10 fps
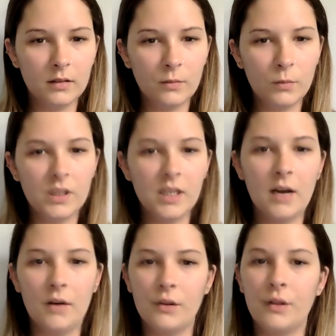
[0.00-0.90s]
With the
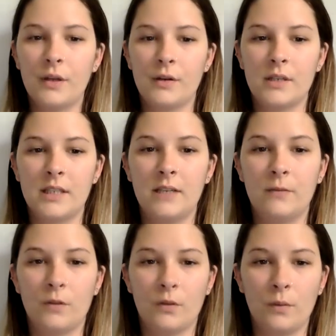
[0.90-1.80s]
health literacy
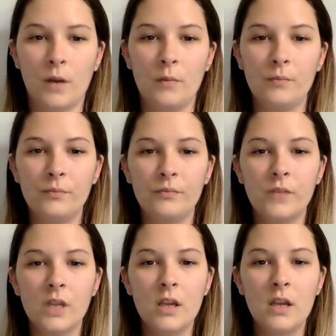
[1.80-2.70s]
for the realm.
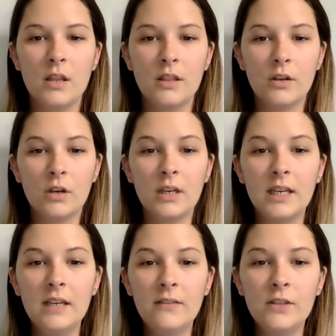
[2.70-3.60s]
There are
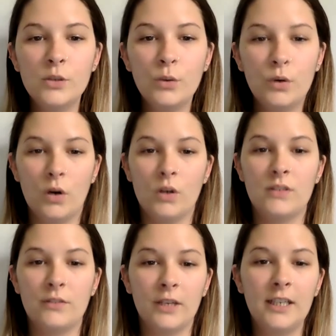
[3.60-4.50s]
individual cards
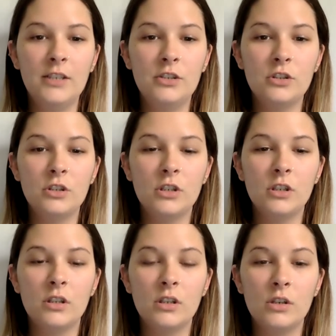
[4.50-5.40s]
for each.
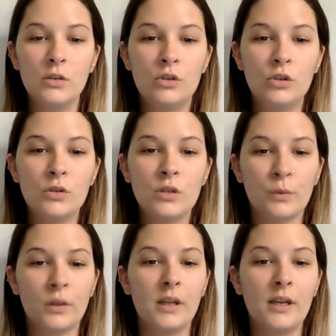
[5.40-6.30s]
You choose the
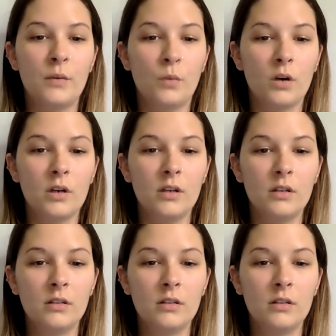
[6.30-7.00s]
related word.